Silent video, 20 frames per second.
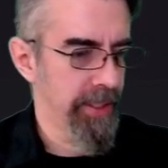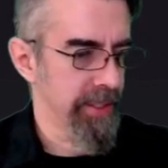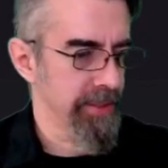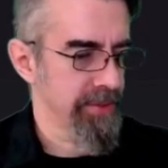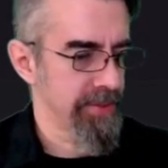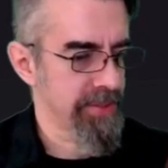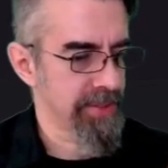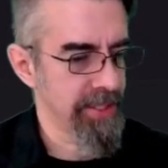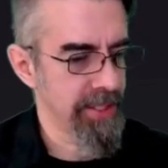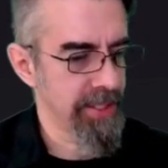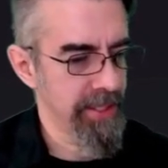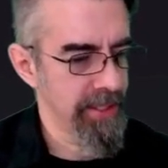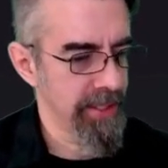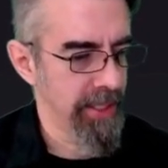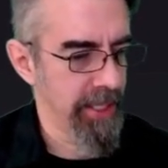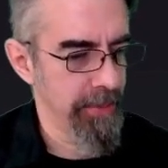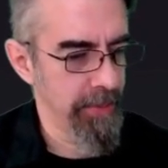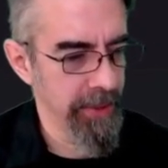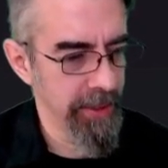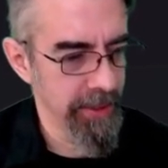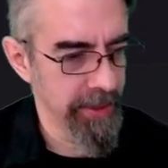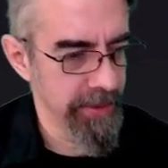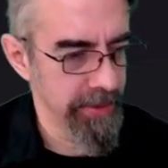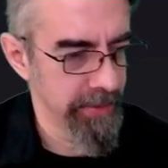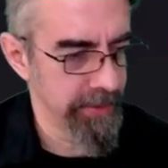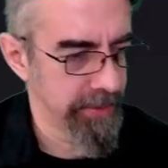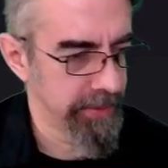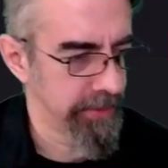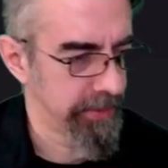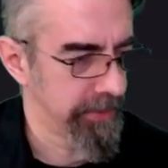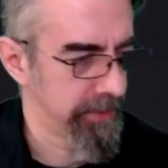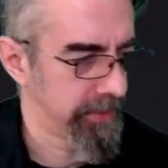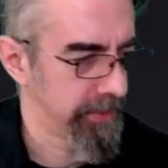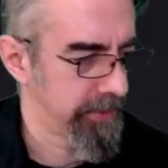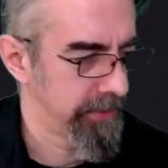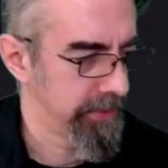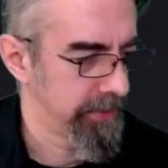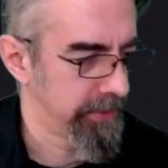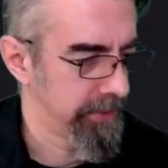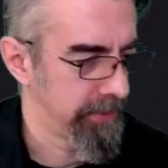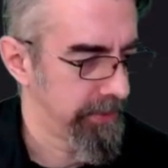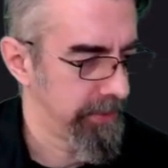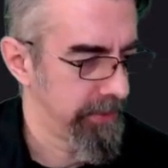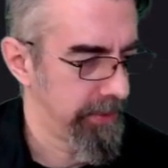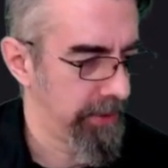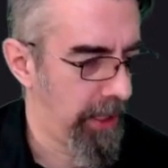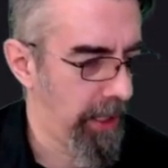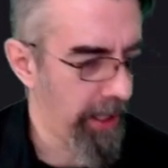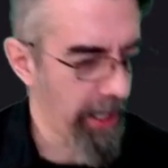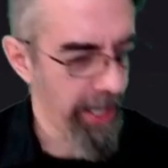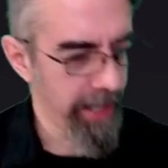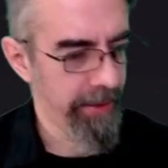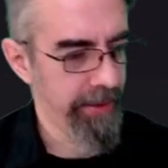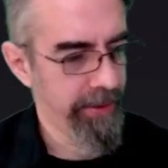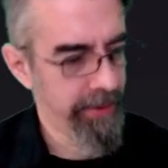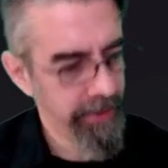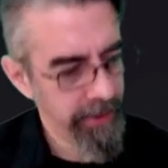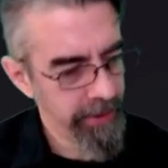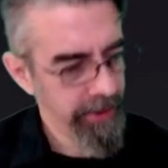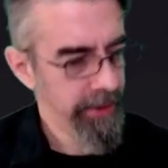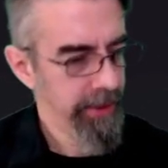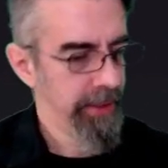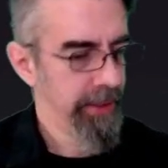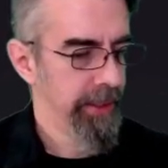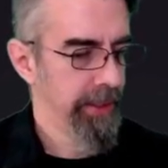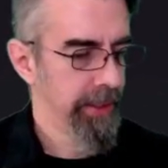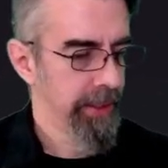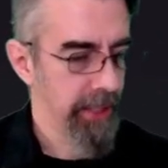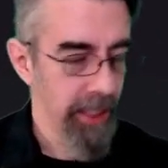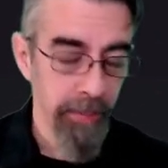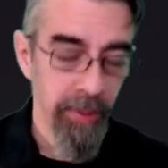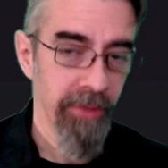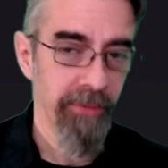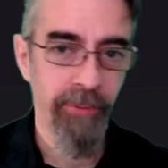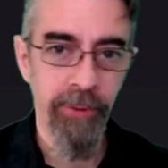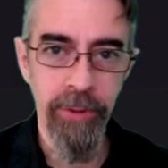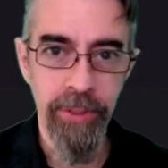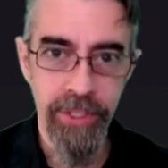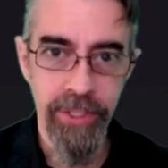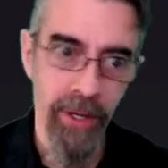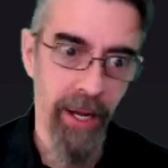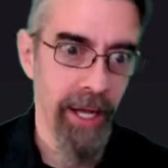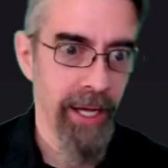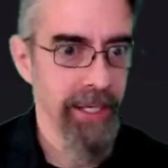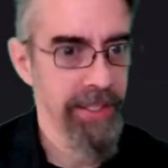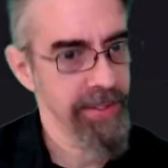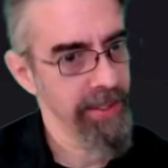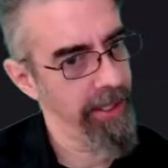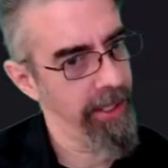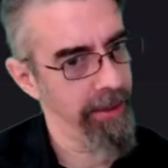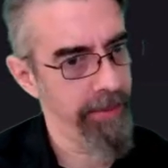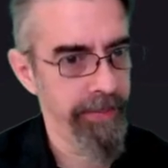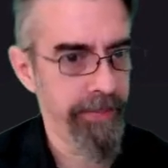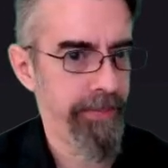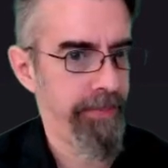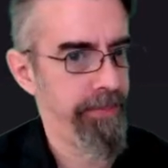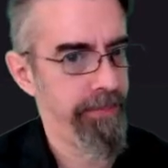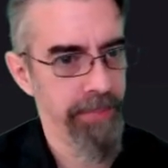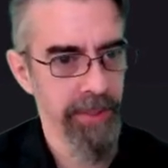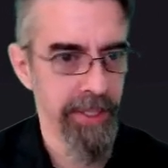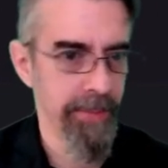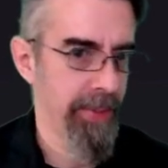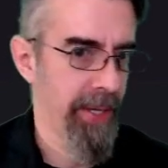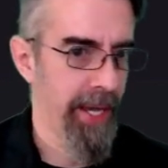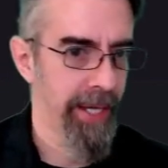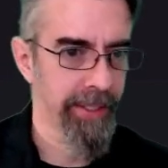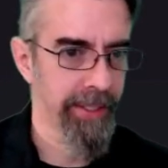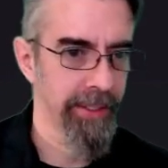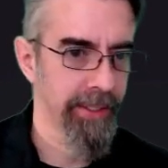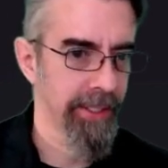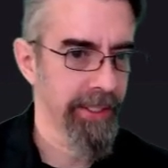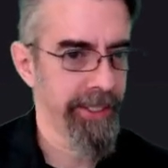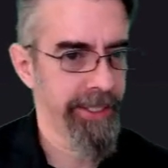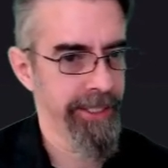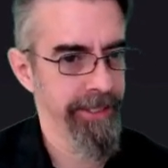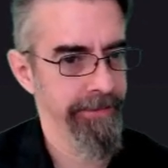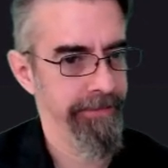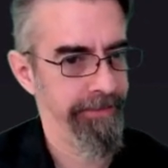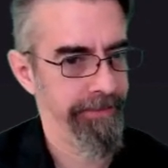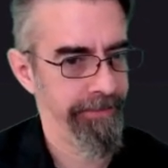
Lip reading: See, I mean, all right, give me a few tries and I'll be back again.